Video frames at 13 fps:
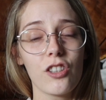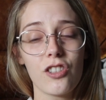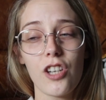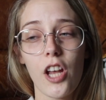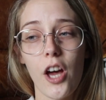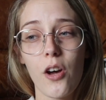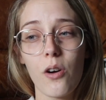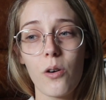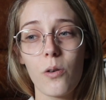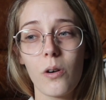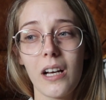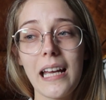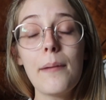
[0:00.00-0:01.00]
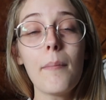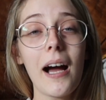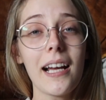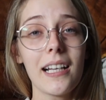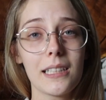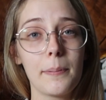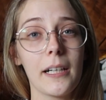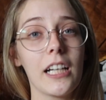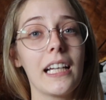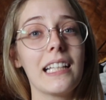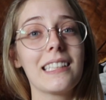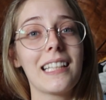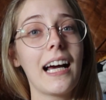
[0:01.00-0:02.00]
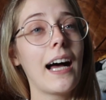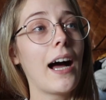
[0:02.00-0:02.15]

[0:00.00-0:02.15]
In my experience,